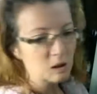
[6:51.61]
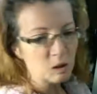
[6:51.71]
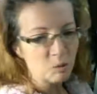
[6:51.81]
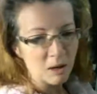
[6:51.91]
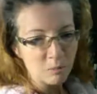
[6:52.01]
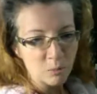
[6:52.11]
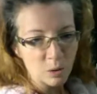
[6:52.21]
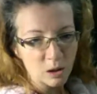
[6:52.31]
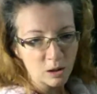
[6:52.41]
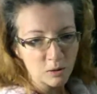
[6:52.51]
the main
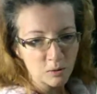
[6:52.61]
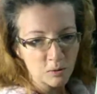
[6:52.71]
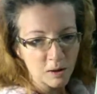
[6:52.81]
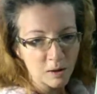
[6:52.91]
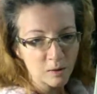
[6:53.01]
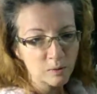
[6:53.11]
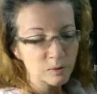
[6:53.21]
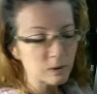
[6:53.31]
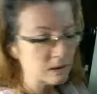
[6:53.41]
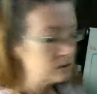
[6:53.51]
book of
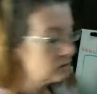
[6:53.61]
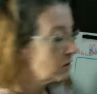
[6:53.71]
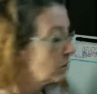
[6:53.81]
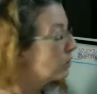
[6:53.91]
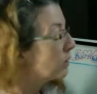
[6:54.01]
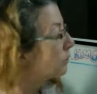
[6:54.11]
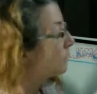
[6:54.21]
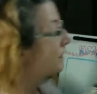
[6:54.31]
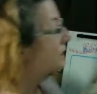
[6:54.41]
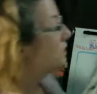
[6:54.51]
Lord of the
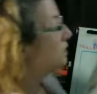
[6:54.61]
Rings,